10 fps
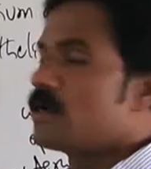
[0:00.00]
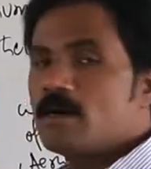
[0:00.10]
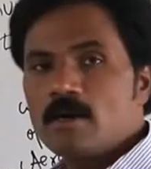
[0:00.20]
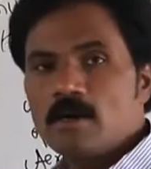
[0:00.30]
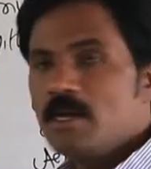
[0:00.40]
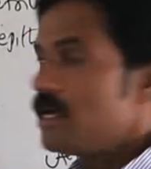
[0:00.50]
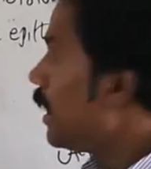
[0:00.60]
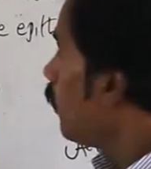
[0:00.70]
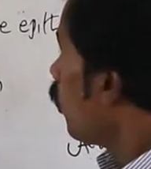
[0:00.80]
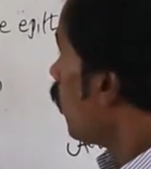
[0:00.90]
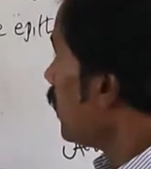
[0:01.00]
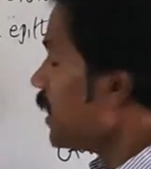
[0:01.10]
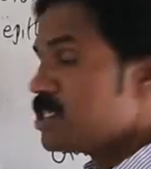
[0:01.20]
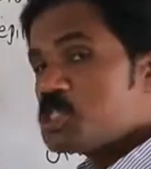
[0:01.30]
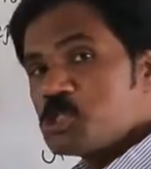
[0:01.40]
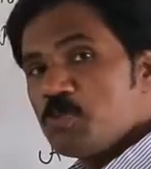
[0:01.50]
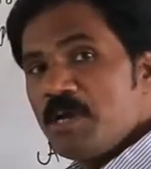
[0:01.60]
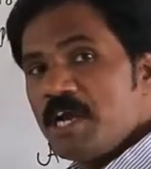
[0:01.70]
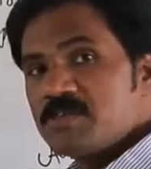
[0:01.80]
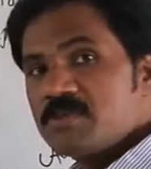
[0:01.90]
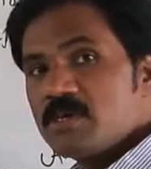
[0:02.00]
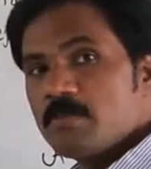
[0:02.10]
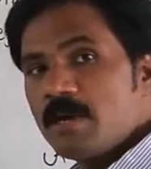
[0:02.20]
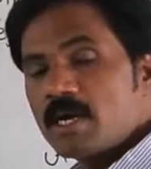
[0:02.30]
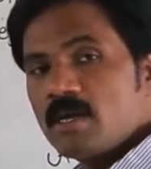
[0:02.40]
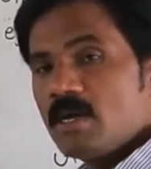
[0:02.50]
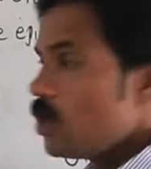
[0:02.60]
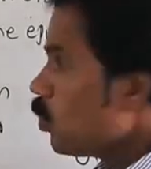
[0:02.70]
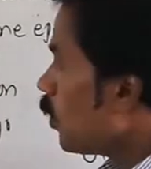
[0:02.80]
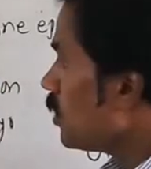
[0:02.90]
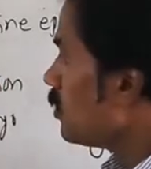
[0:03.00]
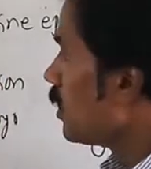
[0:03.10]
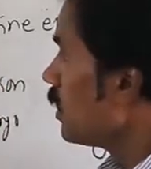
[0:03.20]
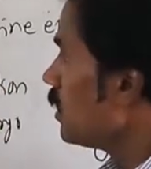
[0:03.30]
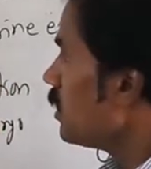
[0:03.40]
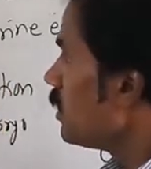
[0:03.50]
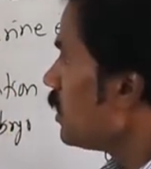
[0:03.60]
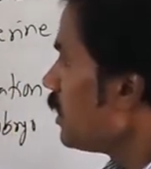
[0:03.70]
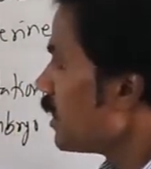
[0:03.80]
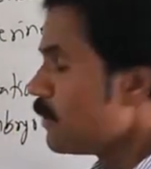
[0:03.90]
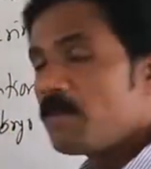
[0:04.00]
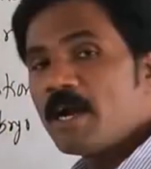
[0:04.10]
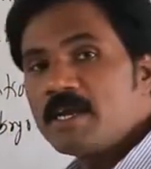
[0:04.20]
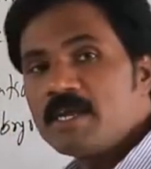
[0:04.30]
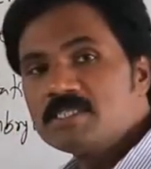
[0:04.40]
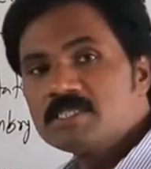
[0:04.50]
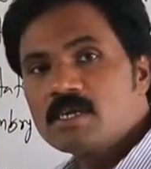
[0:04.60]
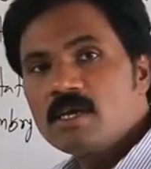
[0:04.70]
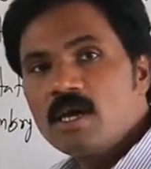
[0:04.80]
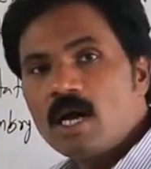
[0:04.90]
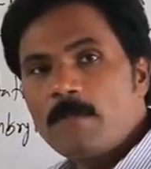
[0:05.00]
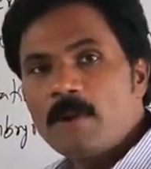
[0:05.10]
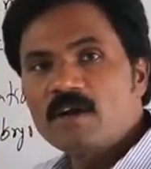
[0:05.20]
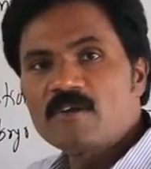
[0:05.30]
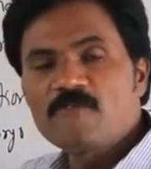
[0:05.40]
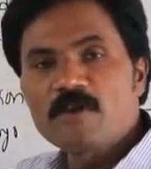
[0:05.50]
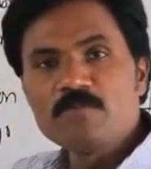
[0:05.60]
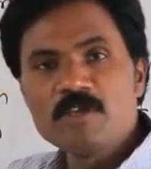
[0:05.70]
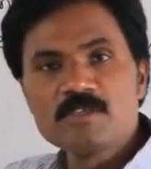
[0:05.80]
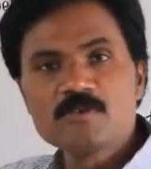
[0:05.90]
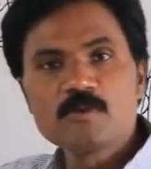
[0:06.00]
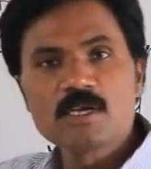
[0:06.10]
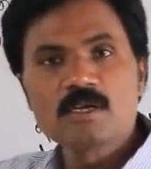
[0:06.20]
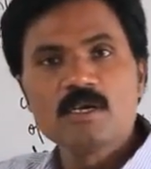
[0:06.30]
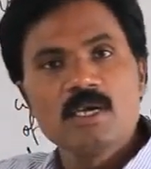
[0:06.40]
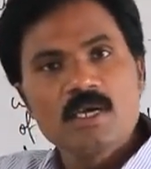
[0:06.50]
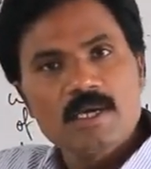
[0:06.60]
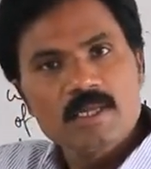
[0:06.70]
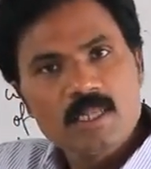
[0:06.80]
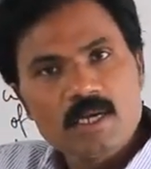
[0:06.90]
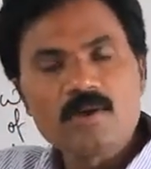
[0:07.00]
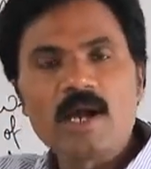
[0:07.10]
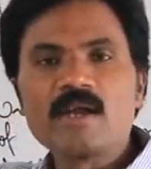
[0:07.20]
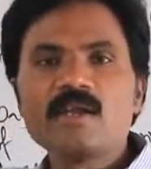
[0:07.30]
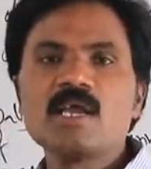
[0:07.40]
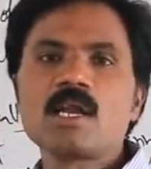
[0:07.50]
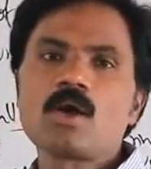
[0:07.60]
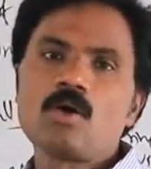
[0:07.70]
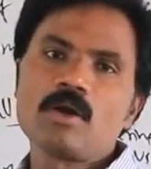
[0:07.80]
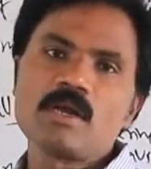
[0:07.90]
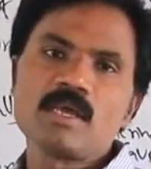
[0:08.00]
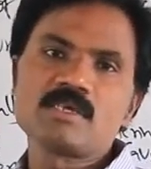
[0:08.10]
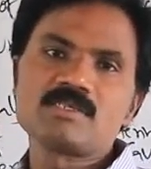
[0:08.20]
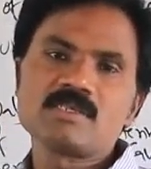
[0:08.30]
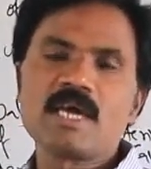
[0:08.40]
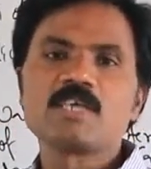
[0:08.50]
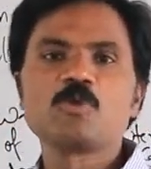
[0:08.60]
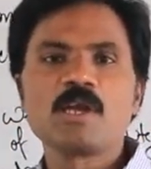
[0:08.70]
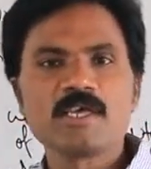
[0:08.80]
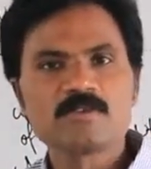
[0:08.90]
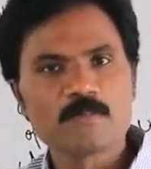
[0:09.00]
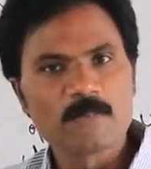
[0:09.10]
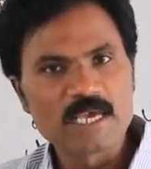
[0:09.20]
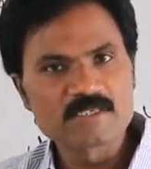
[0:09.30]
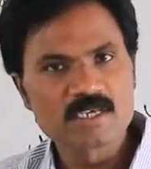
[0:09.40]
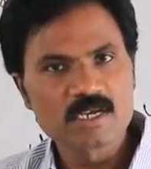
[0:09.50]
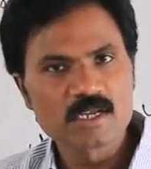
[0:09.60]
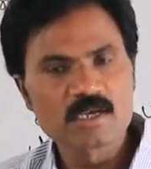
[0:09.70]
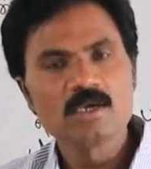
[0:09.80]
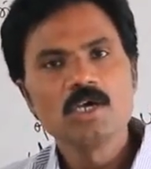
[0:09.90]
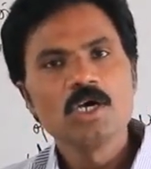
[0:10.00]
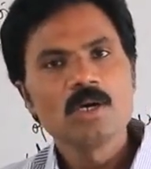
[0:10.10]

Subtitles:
all. Only it stimulates, but originally it implantation. Apart from this one, that adrenal cortex as well as placenta,